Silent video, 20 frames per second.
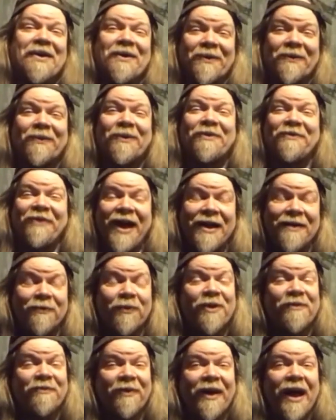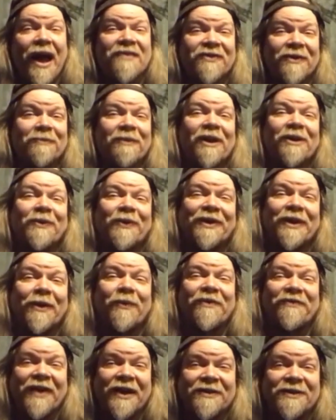we've had we've had some luck with that. We've
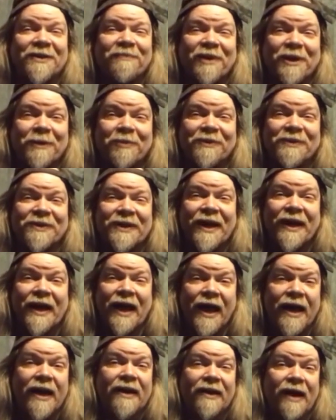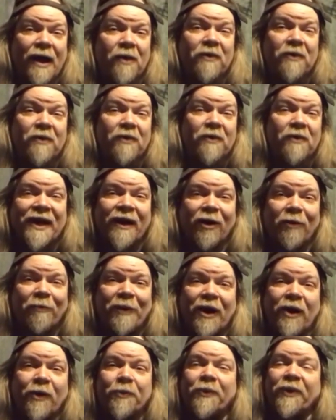had some people saying, "Hey, I would love to help
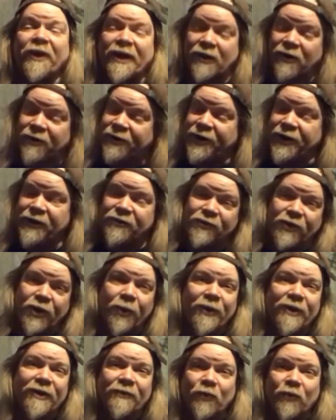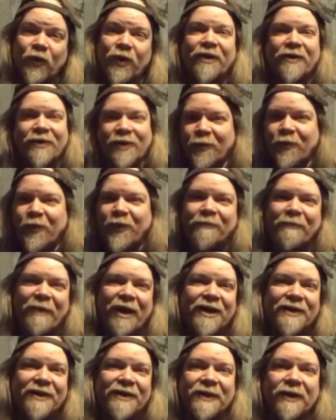out." We're like, "All right, you know what? We we
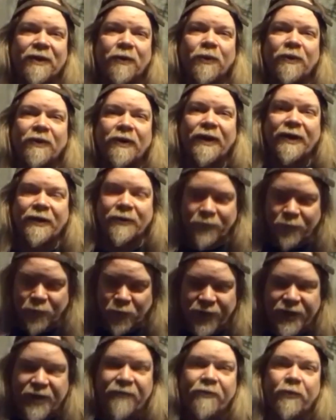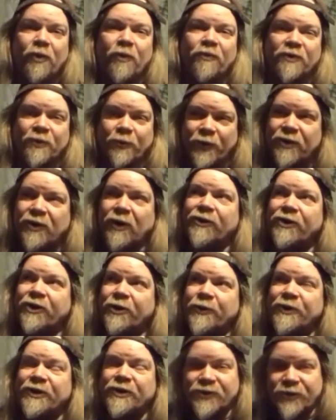make a deal. We'll like we'll give we'll, we'll call
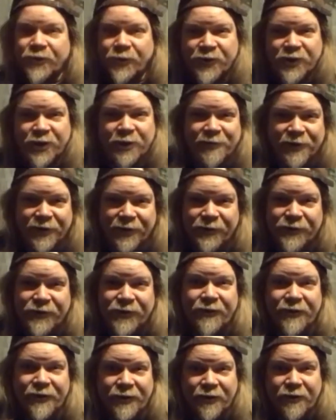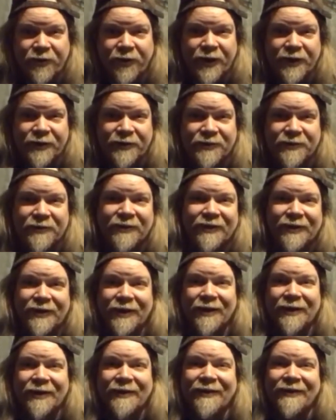you an associate producer in the credits."
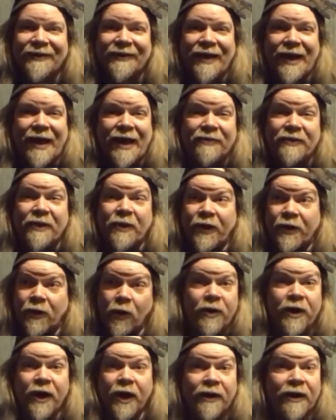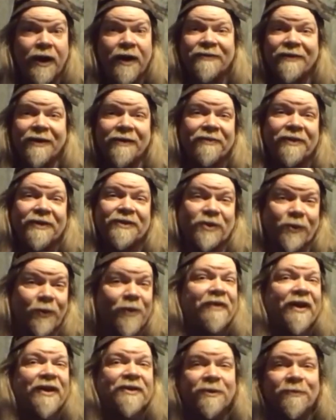Yeah, and they're like, "Okay, yeah, definitely." So
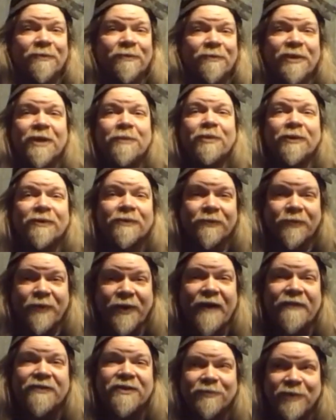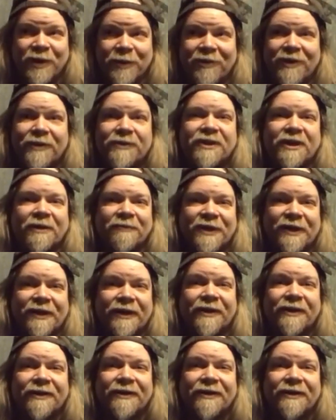we've had some people. We have some people on septic,